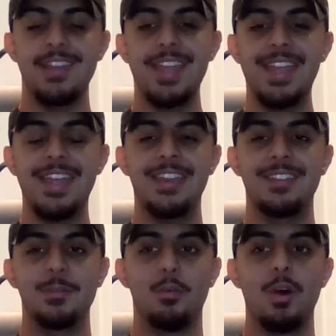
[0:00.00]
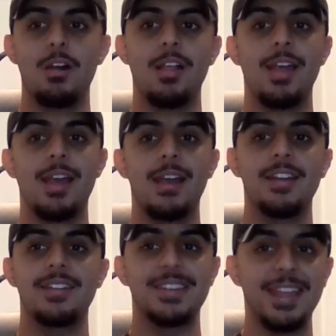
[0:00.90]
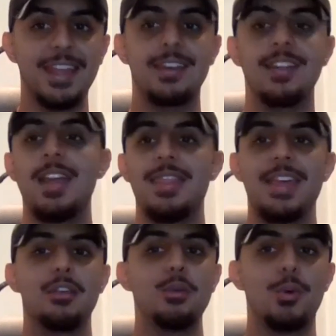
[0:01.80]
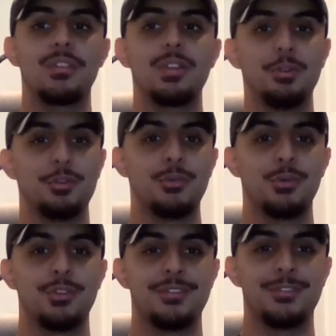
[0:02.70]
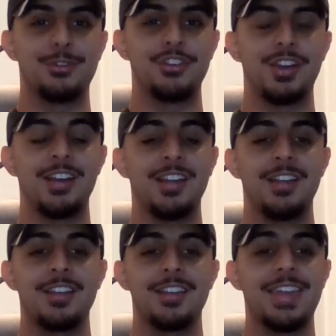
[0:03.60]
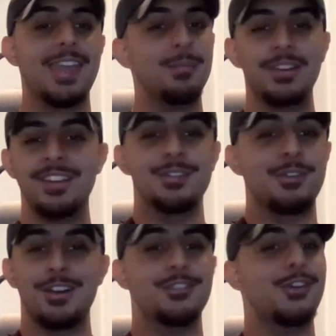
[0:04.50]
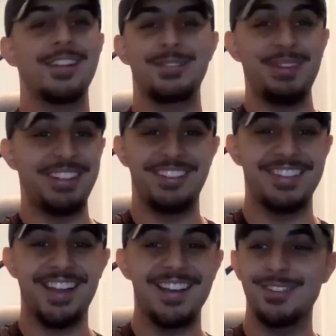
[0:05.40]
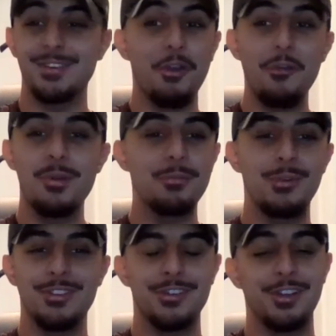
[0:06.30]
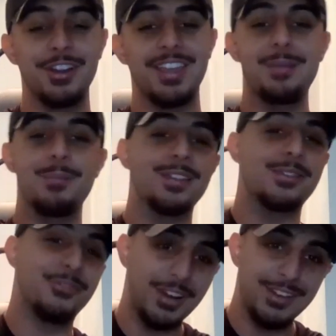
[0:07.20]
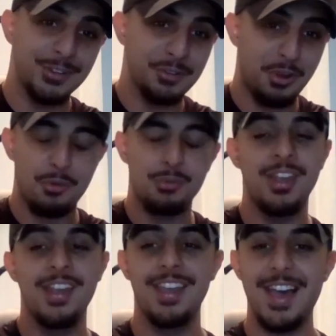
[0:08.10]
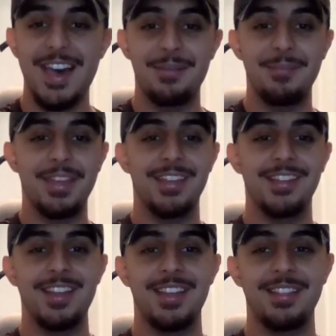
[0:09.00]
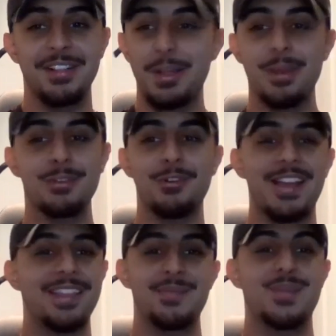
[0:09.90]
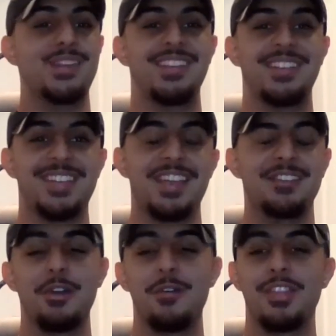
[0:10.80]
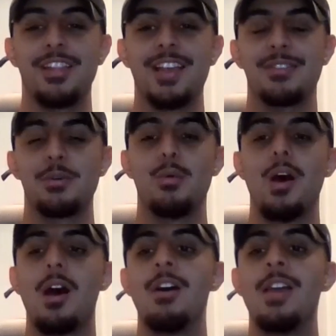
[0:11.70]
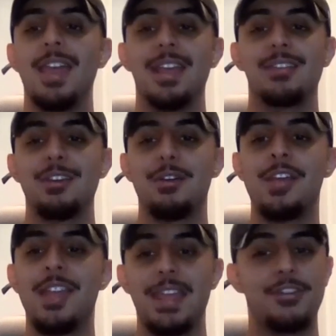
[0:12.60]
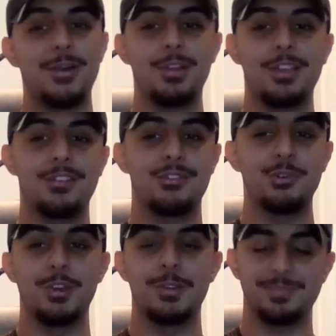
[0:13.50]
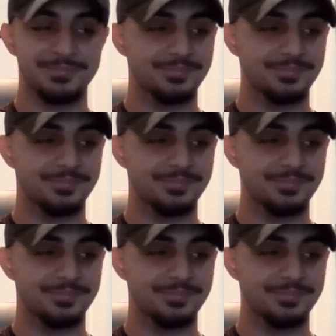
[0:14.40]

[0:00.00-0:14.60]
And while I understand that you want to look towards the future, Canberra does not attract many stars. No one wants to go to Canberra. It's freezing cold, and the club has not had that much success over the last little while. And so, if I'm Ricky Stewart,